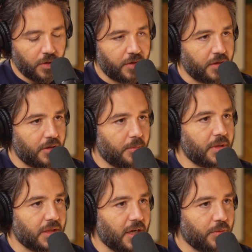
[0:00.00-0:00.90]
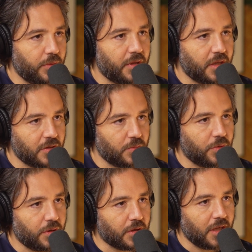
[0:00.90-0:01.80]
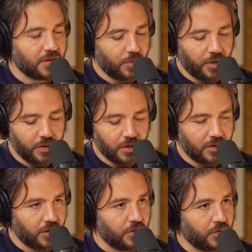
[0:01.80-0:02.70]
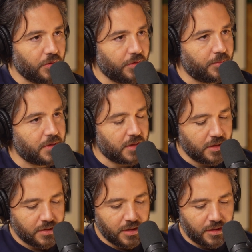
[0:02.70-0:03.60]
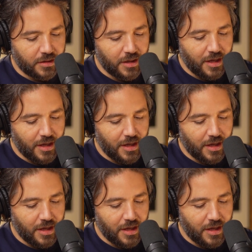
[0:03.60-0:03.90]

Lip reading: then doubling down when things work as a way to continue to grow the business. And